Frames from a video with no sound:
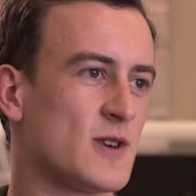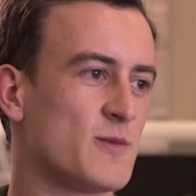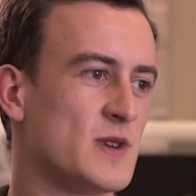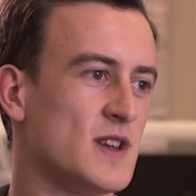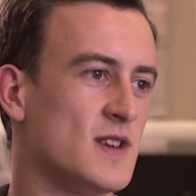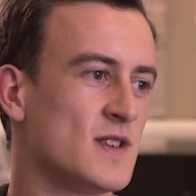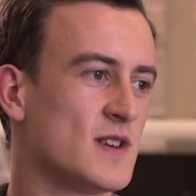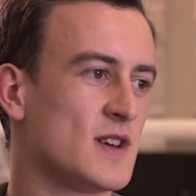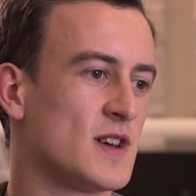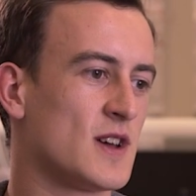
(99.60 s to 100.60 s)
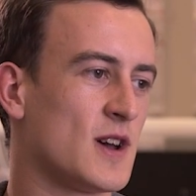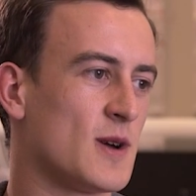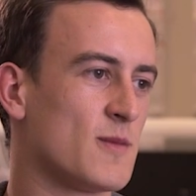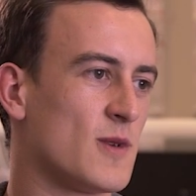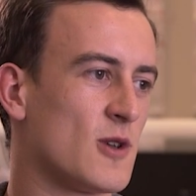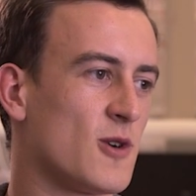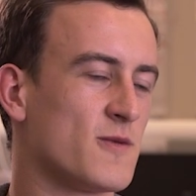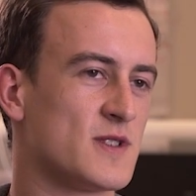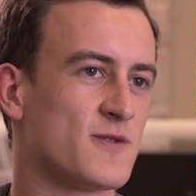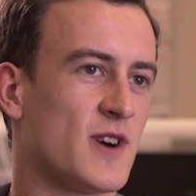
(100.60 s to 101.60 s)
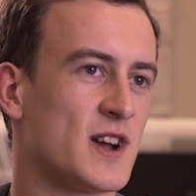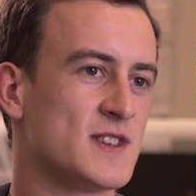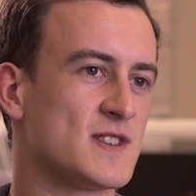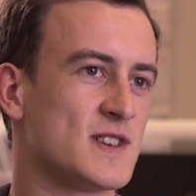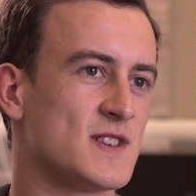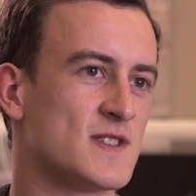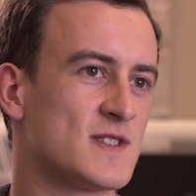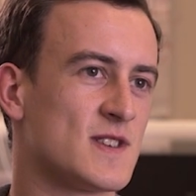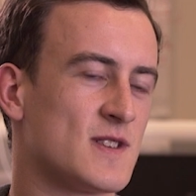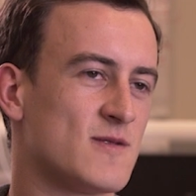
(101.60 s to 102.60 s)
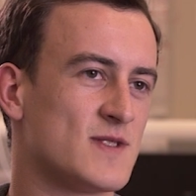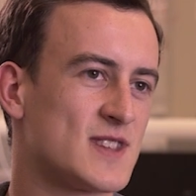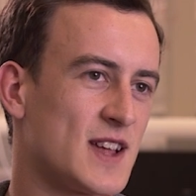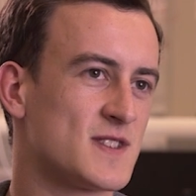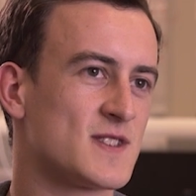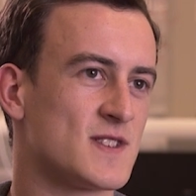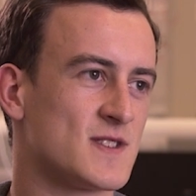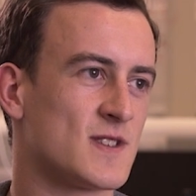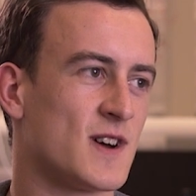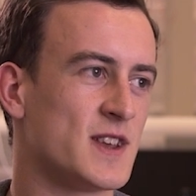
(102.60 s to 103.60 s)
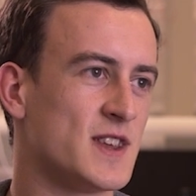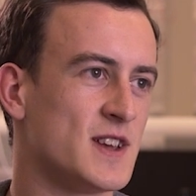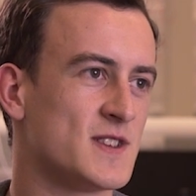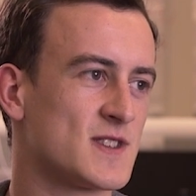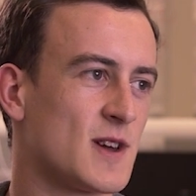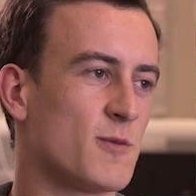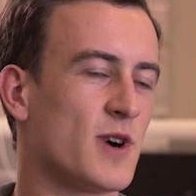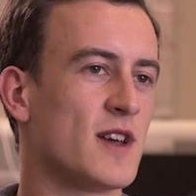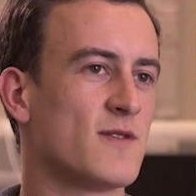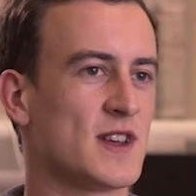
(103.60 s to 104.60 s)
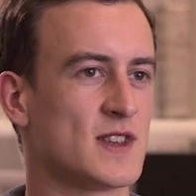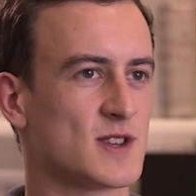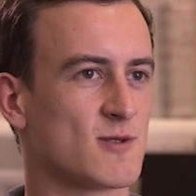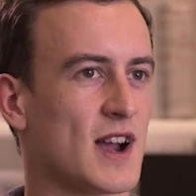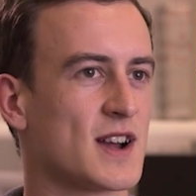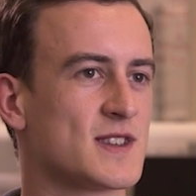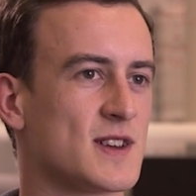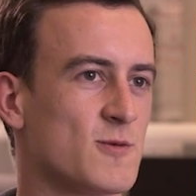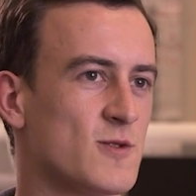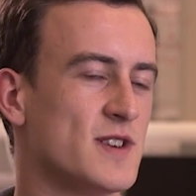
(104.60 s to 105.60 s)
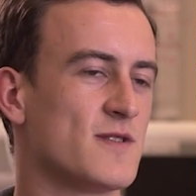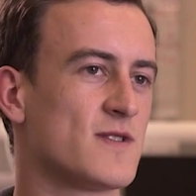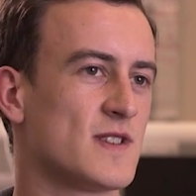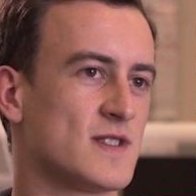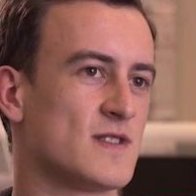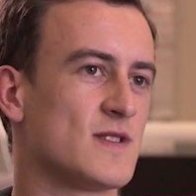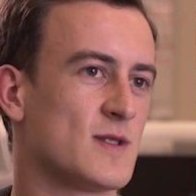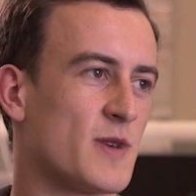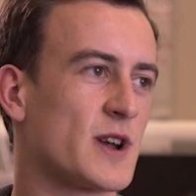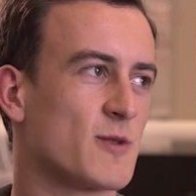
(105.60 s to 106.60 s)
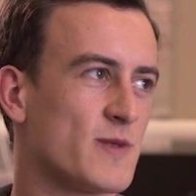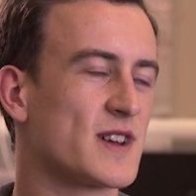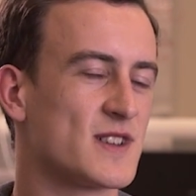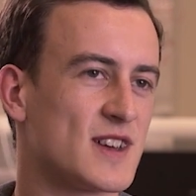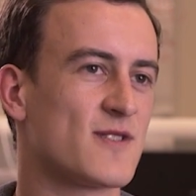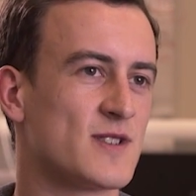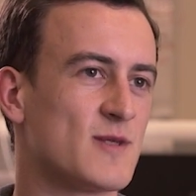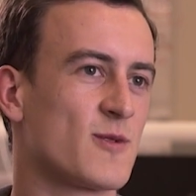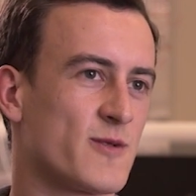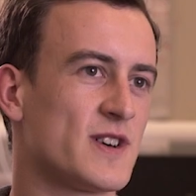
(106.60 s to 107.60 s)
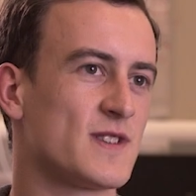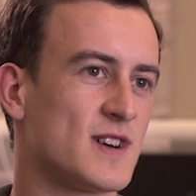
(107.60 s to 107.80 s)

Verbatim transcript: There'll be um, a lot of devices and sensors that I need some way of interacting with, and the micro:bit could definitely provide